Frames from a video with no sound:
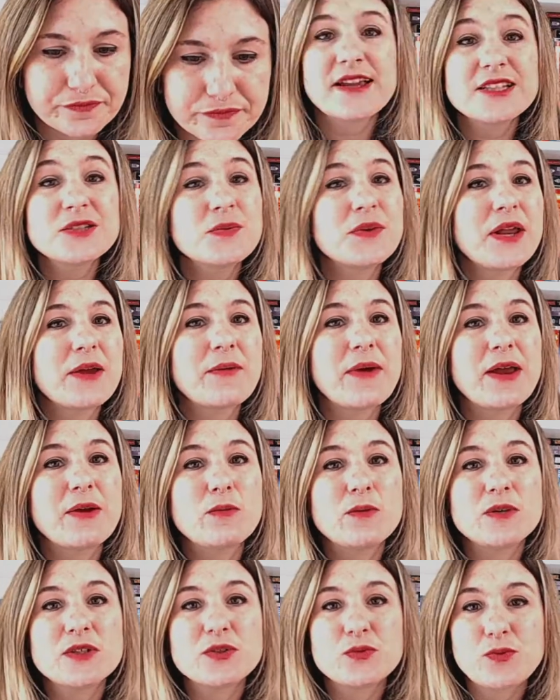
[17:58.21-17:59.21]
The next one I
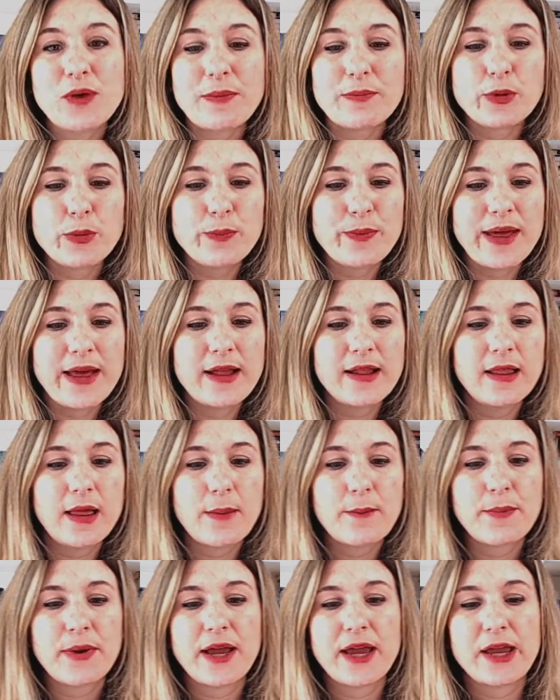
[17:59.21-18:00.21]
read was Rebel
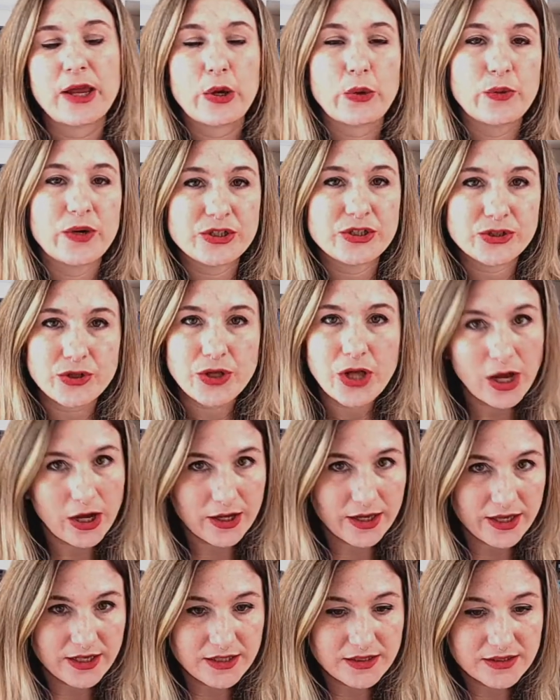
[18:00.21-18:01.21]
Belle by Rachel
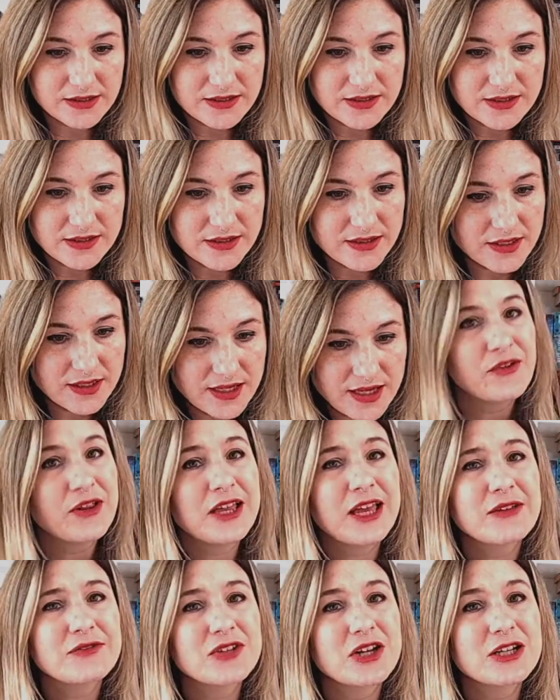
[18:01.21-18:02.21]
Hawkins. I
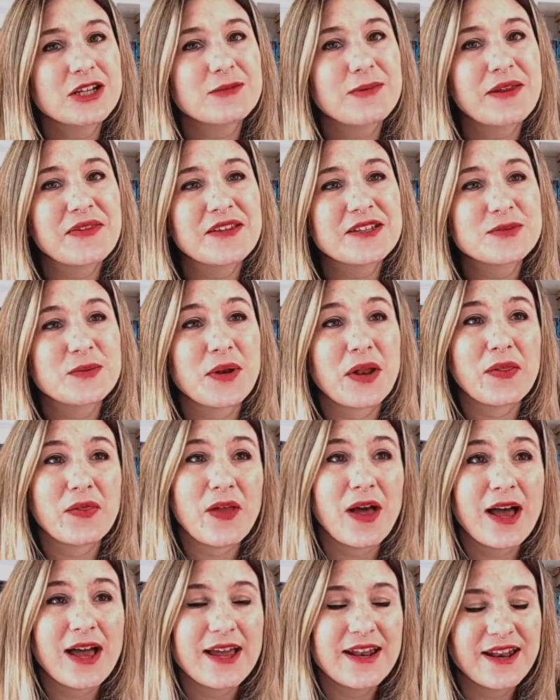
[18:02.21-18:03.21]
feel like I've talked about this one
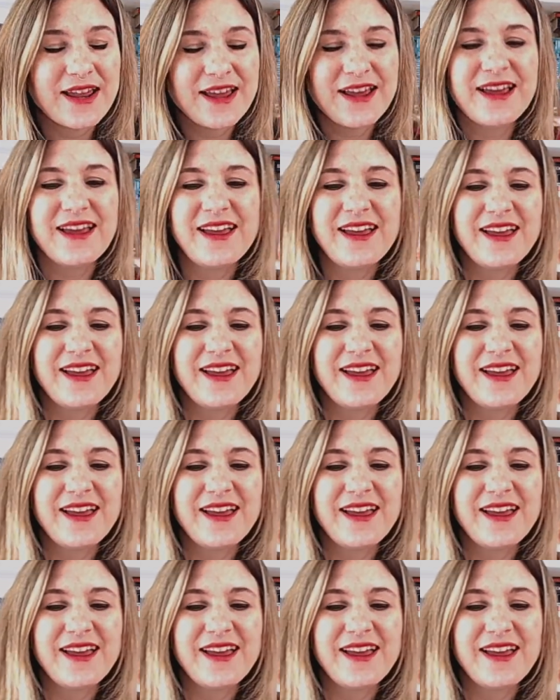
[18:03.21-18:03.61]
a lot,